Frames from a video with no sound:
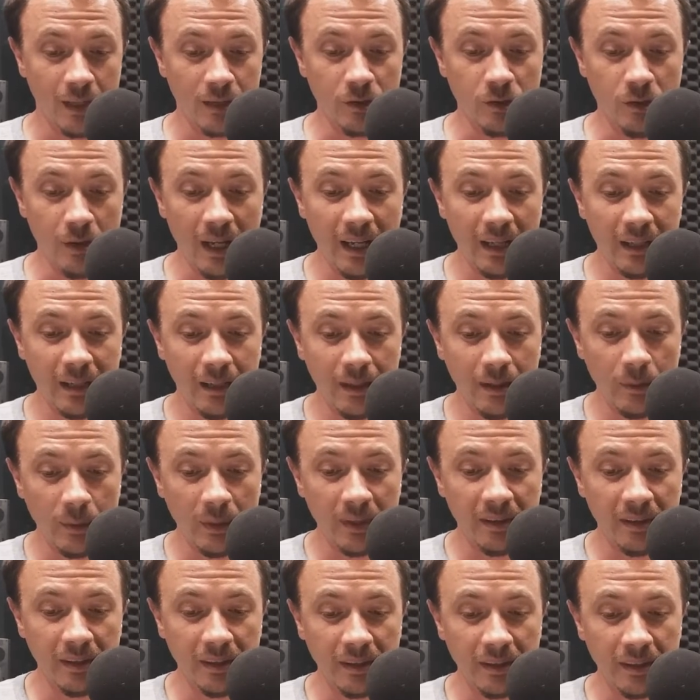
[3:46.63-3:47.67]
dragging
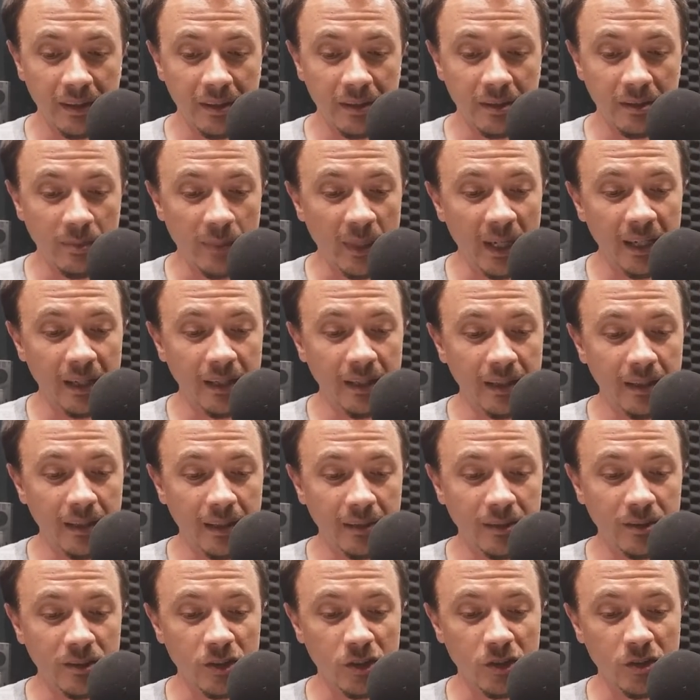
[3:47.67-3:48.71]
with it the dismayed
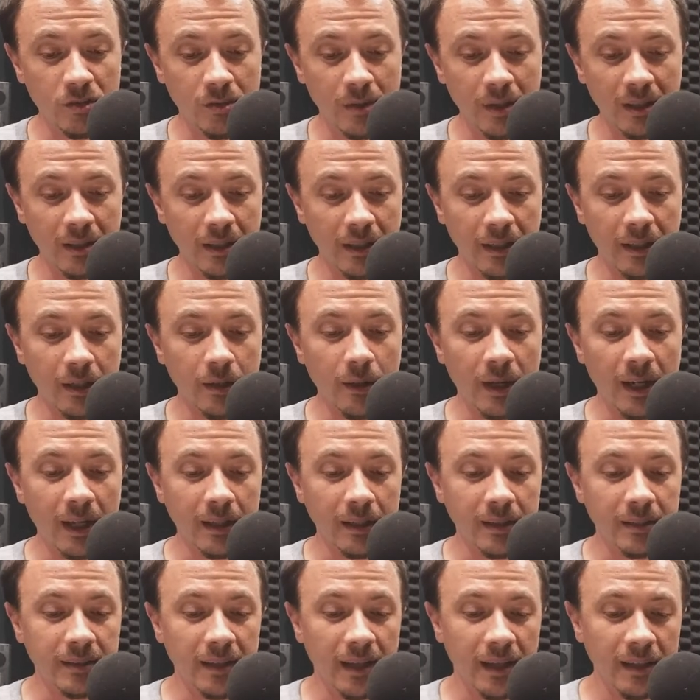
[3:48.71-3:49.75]
and struggling
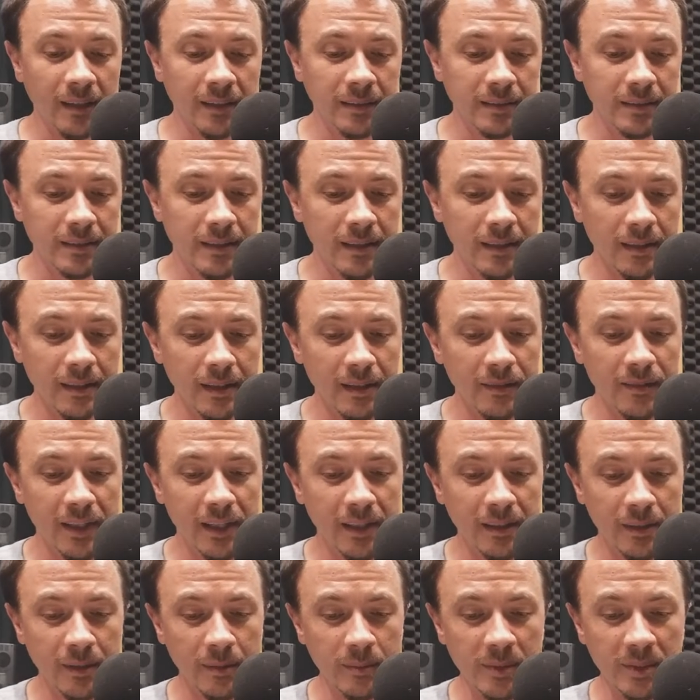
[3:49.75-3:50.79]
orangutans, and
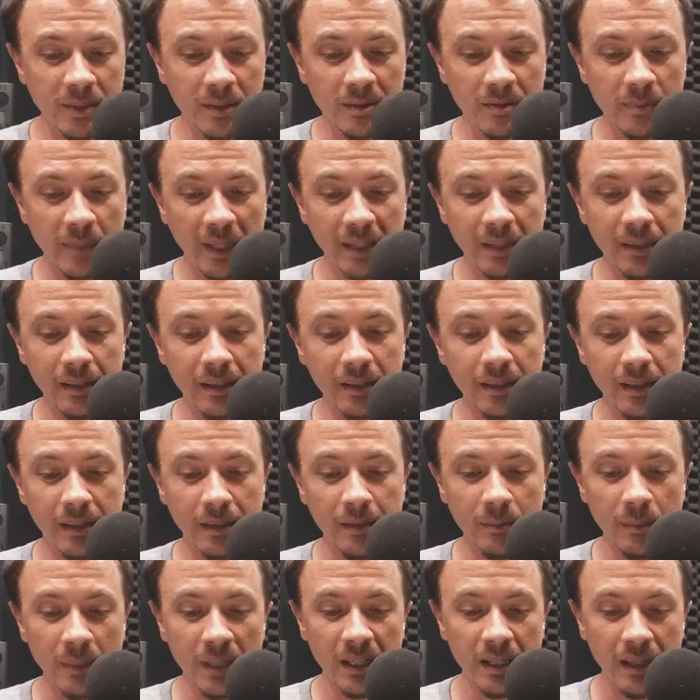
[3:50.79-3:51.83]
leaving them suspended
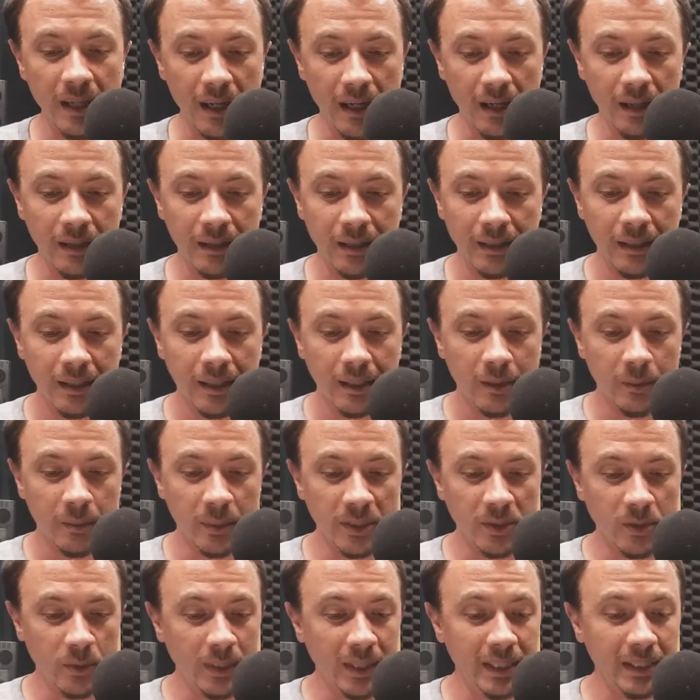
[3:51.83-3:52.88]
in mid-air
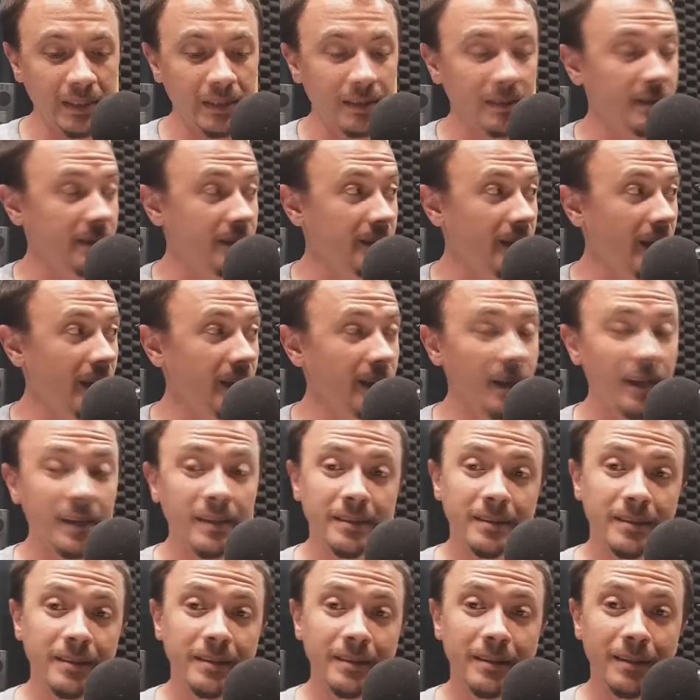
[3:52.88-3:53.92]
between the
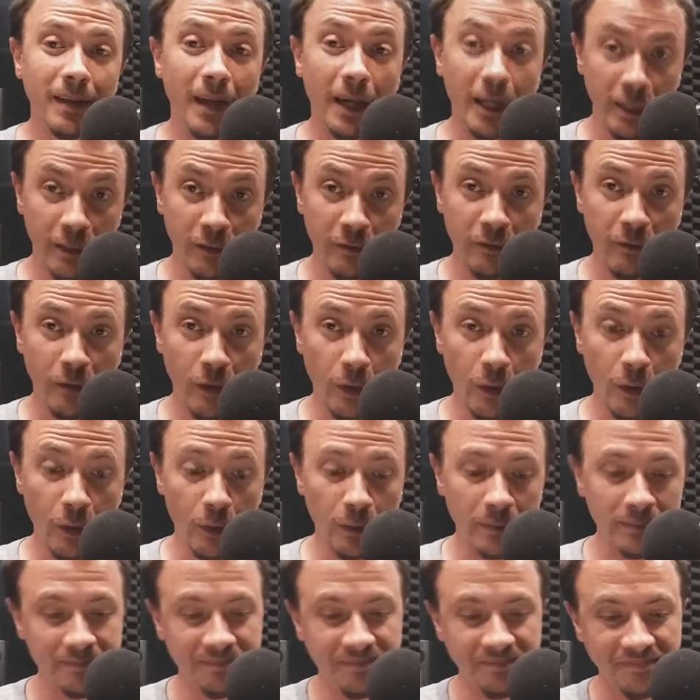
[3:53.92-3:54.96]
skylight and the
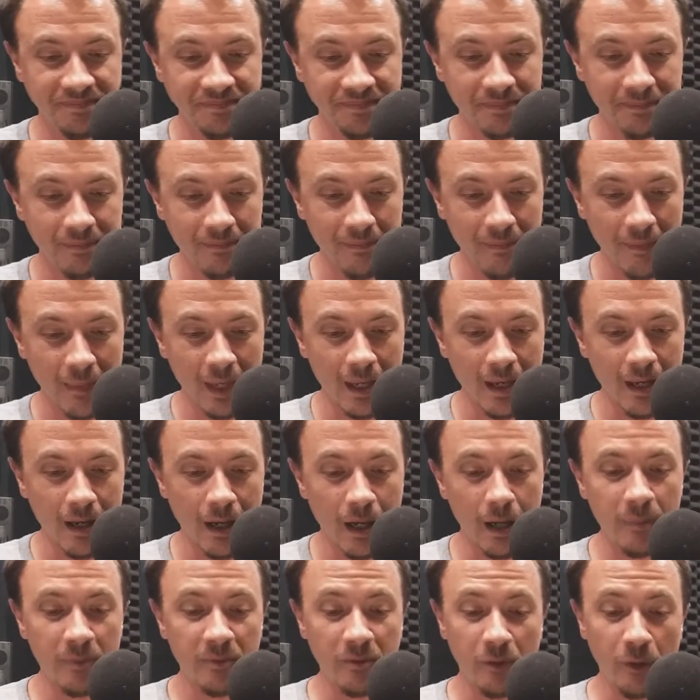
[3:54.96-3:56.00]
floor.
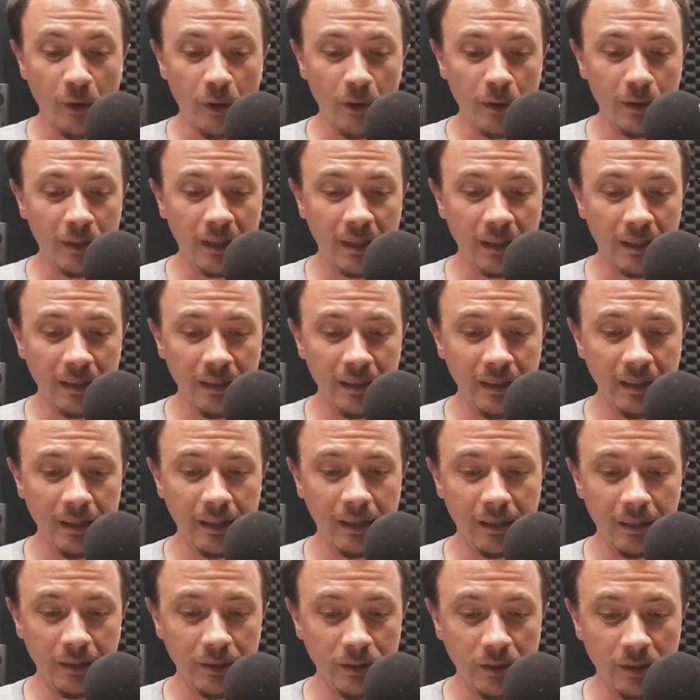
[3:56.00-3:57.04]
Hopfrog,
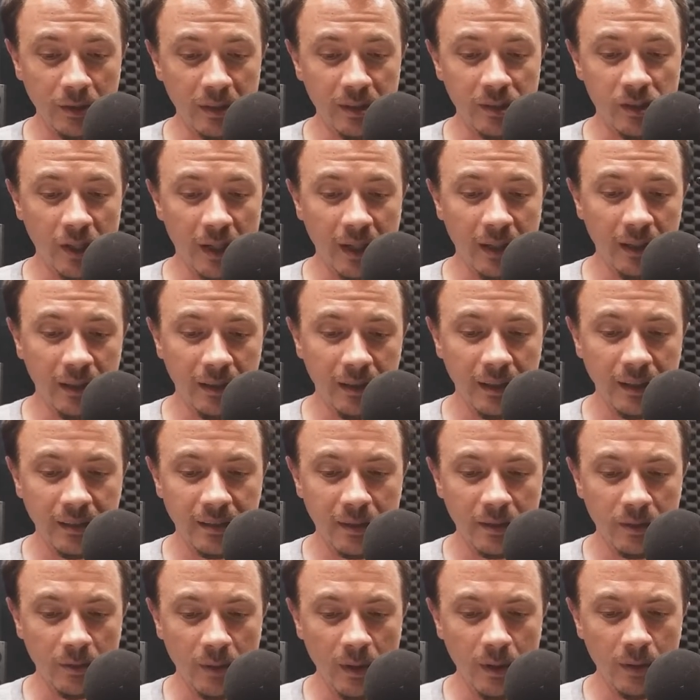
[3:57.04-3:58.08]
clinging to the chain
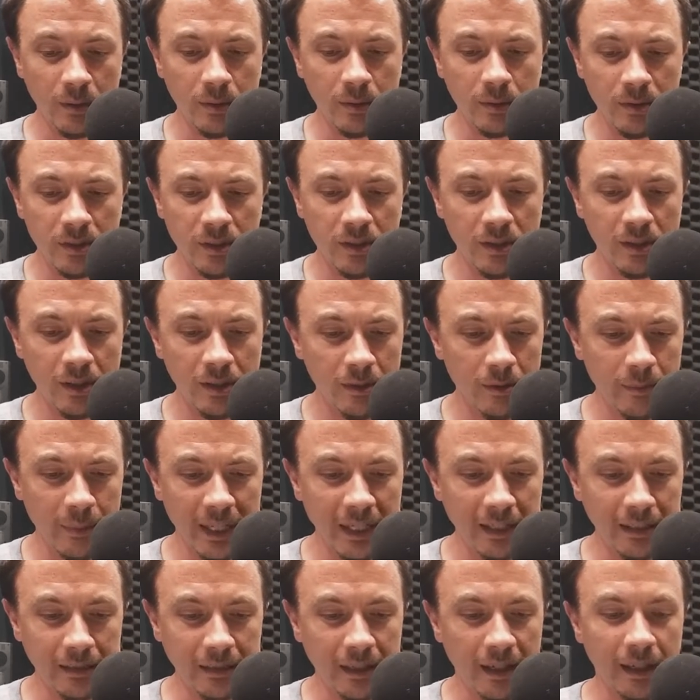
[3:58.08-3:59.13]
as it rose, still
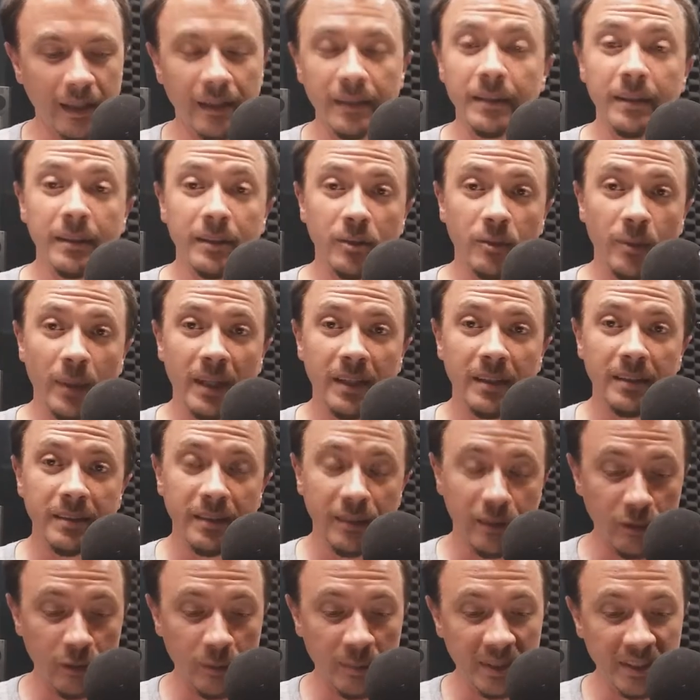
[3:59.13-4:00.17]
maintained his
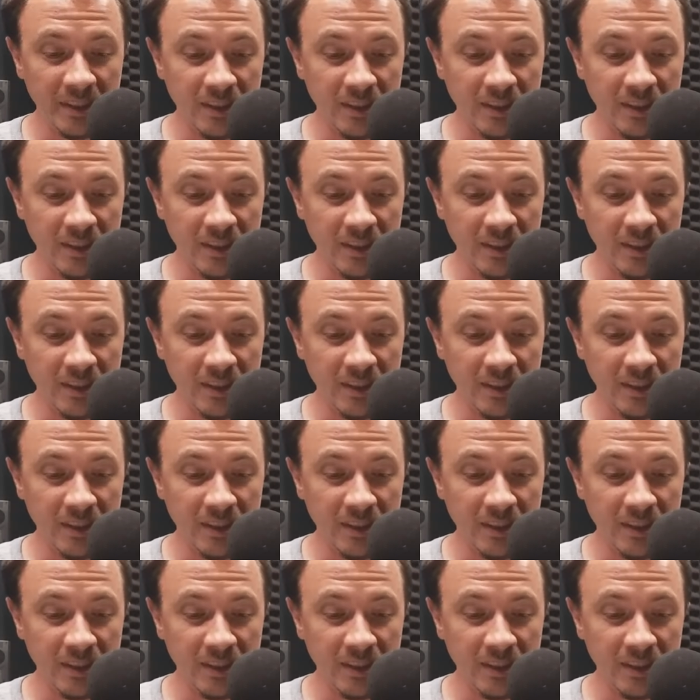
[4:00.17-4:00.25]
relative